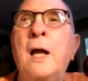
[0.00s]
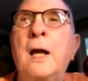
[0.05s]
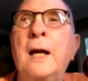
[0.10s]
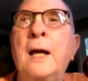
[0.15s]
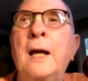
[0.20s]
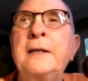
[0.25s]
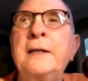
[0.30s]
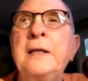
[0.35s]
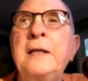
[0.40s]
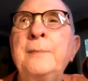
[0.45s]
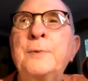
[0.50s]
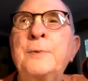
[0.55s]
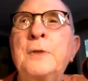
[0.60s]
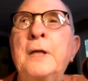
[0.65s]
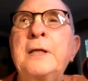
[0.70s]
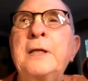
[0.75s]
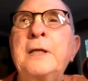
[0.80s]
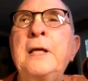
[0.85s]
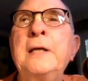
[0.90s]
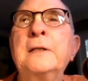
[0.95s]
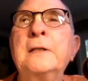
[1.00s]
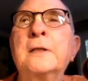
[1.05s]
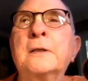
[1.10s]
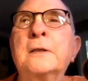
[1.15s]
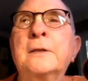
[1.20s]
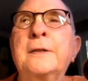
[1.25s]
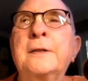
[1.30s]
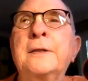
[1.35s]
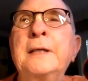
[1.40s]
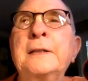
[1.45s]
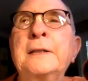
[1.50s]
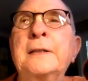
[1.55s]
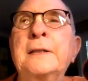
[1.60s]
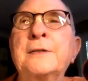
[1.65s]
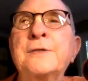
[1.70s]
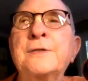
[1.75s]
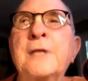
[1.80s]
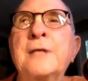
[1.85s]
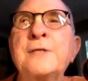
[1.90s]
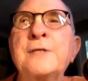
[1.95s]
I keep clicking the thing that
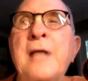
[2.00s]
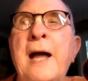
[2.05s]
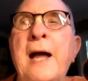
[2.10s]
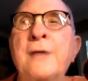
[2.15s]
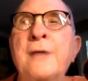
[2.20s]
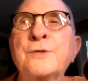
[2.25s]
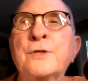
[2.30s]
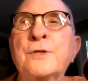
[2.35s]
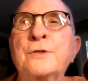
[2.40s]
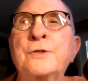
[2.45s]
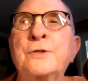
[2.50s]
says ask